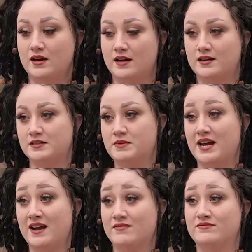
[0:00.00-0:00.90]
I
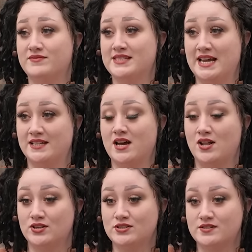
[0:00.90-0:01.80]
have
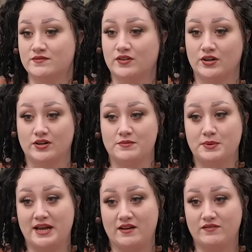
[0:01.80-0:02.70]
$10 for
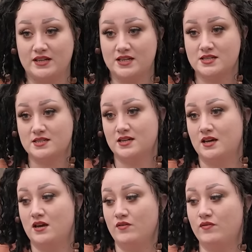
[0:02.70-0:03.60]
Planet Fitness,
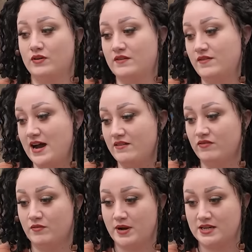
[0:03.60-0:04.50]
$45
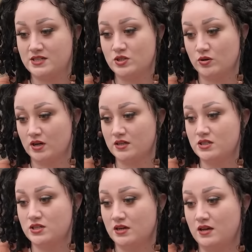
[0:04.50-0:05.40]
for my
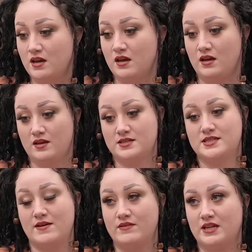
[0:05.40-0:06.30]
storage,
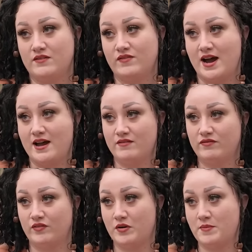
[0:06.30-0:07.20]
$75
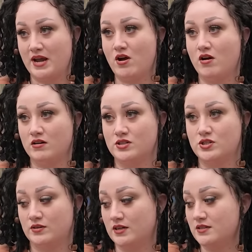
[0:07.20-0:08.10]
for my car
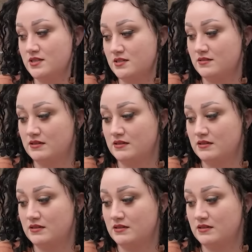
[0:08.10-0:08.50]
insurance.